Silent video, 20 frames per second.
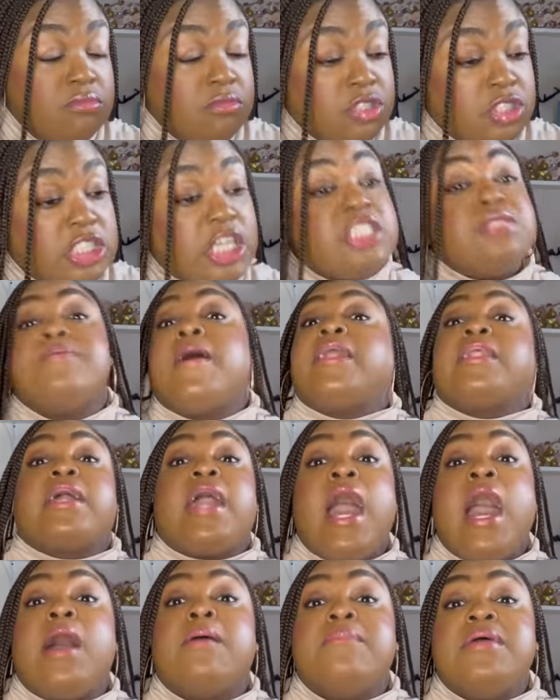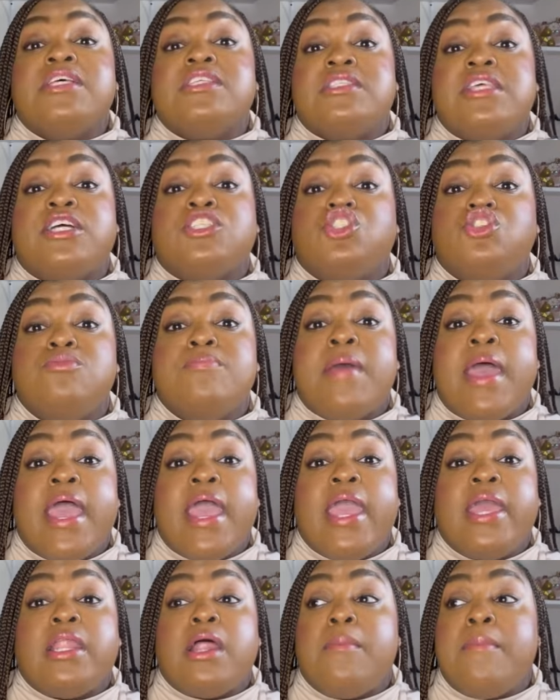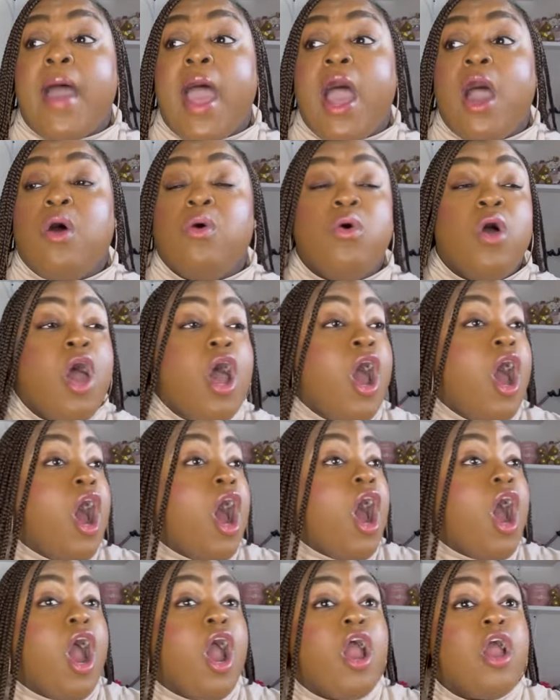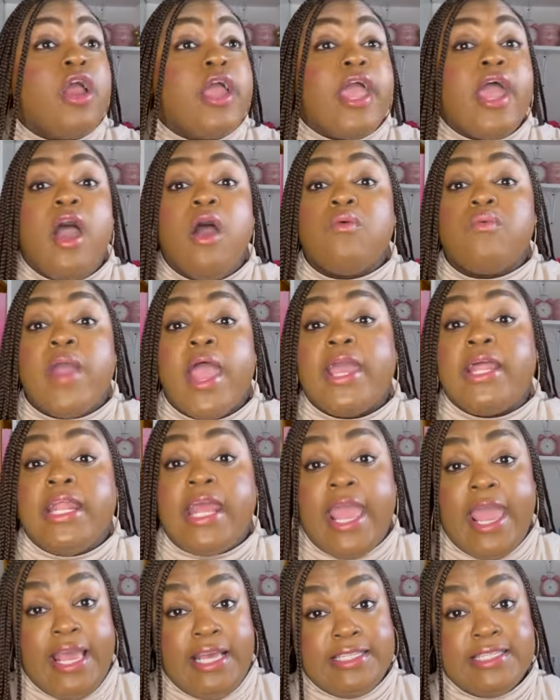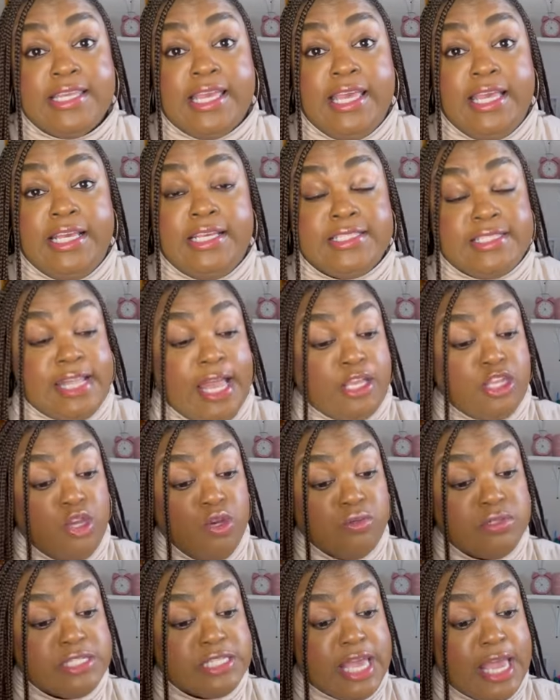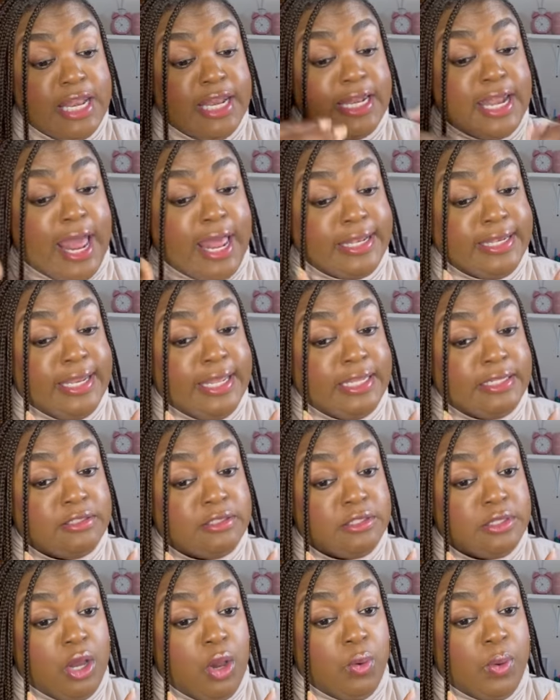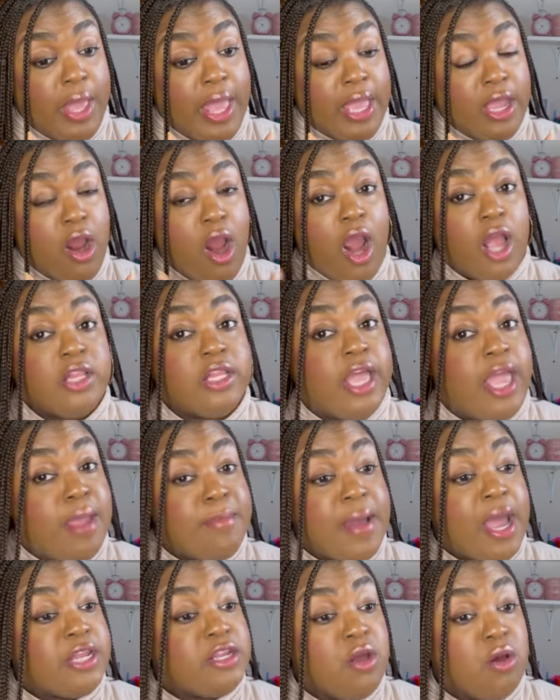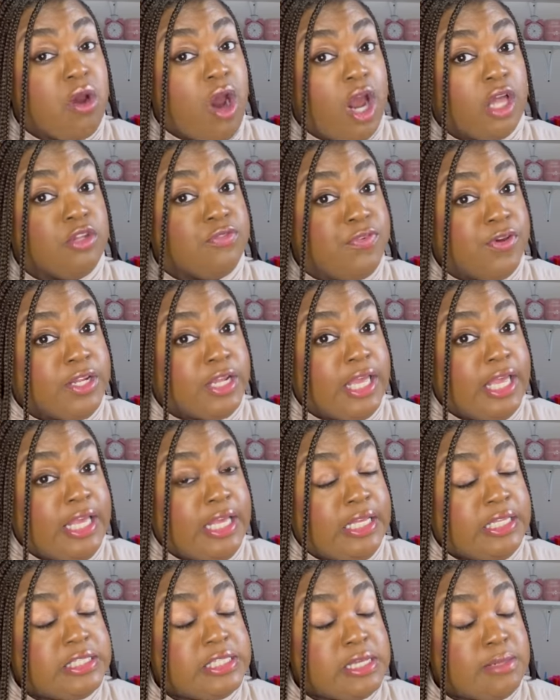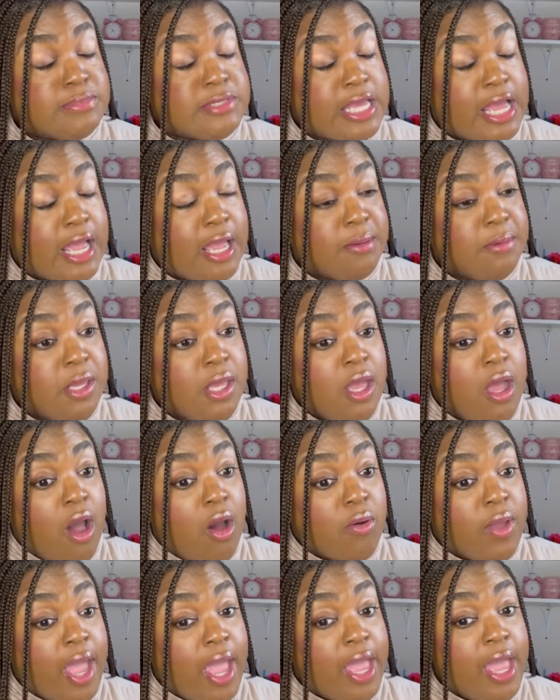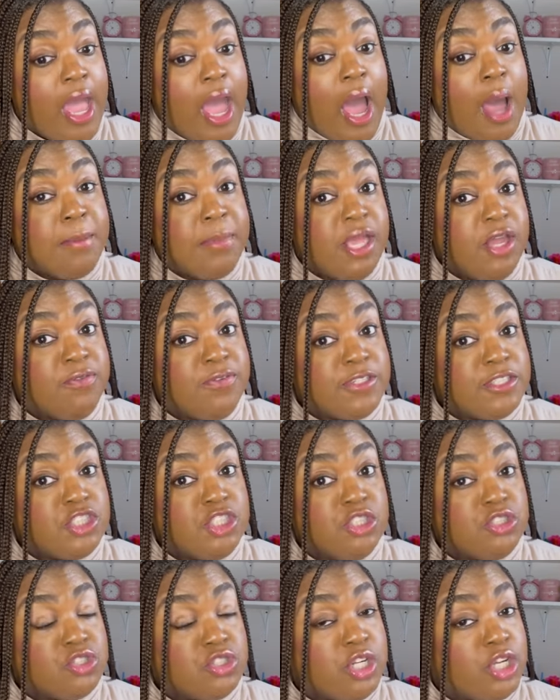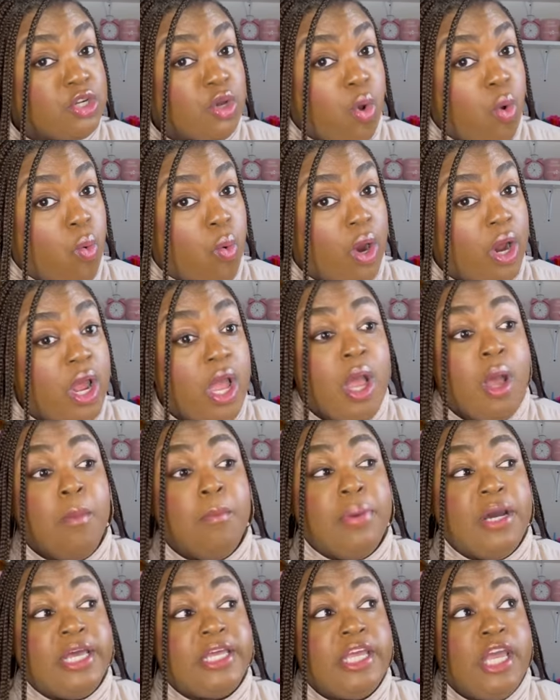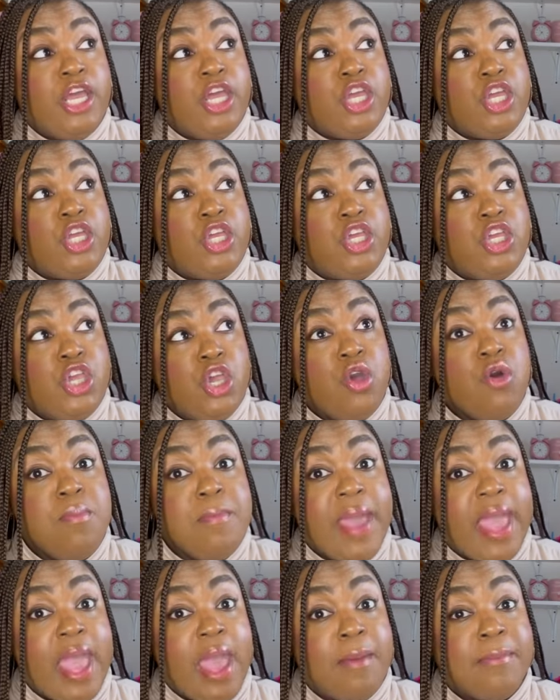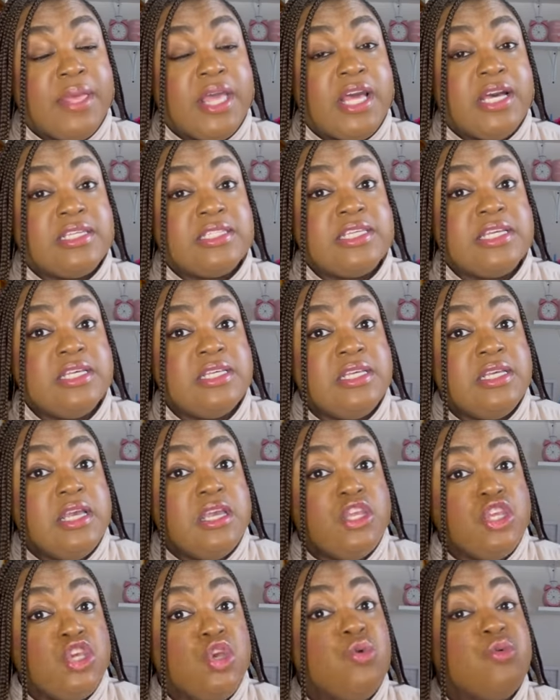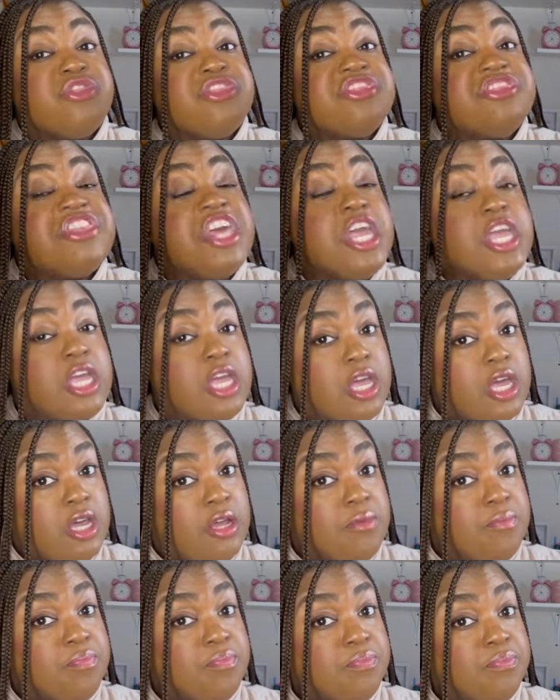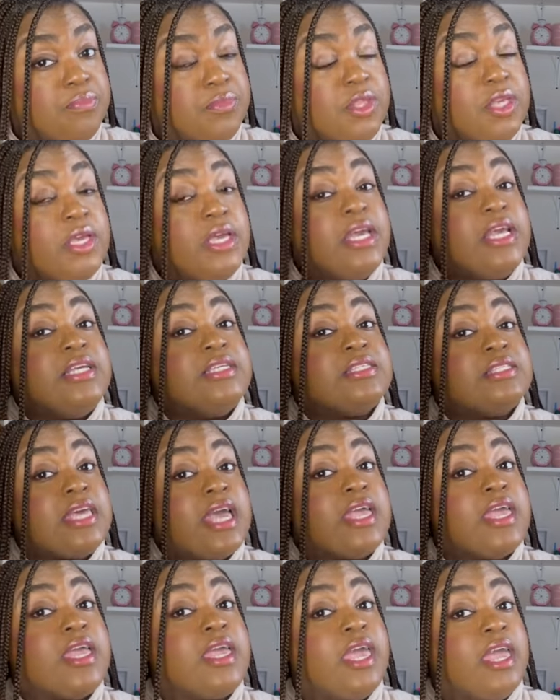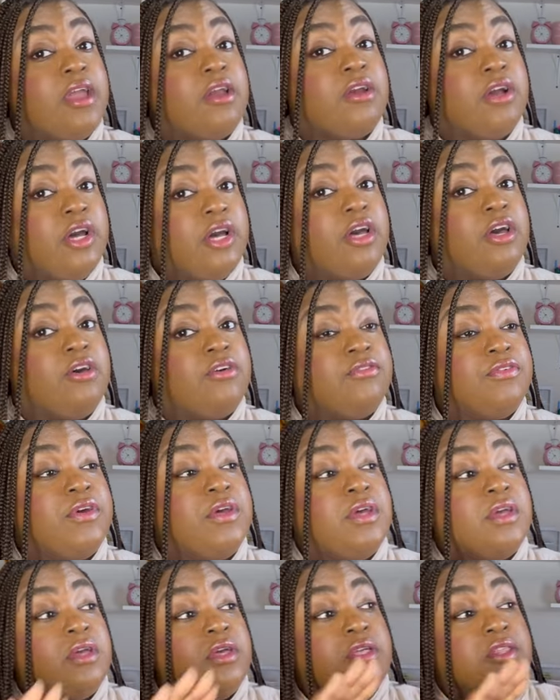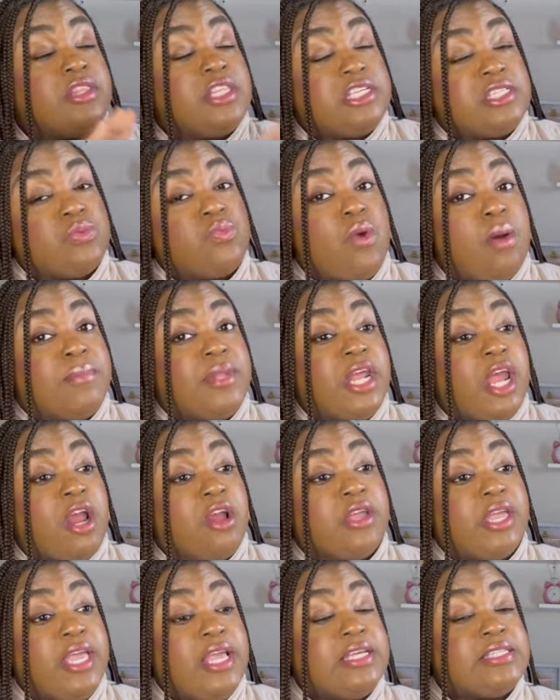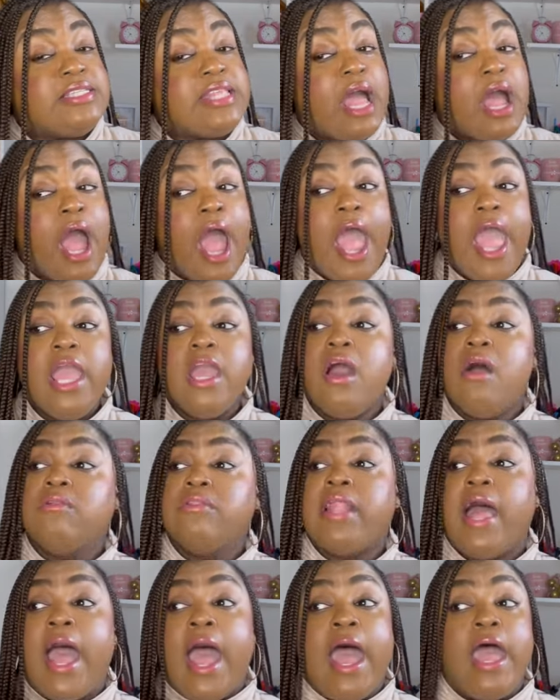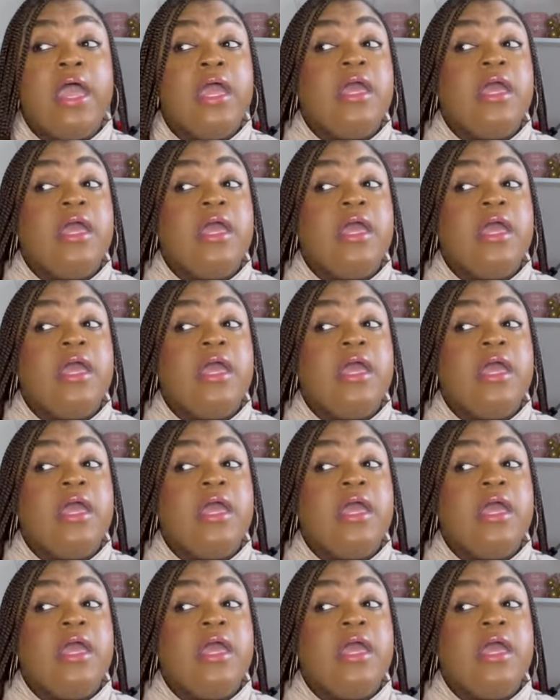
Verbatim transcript: Just by the comments that you made about her and her raggedy ass kids. Now, you said it, I didn't, okay? Carla, everybody know Carla for the kids sometime, okay? I'm here for the children of the corn. But you mad because you think he's taking care of this woman and her kids. Now, I ain't gonna lie.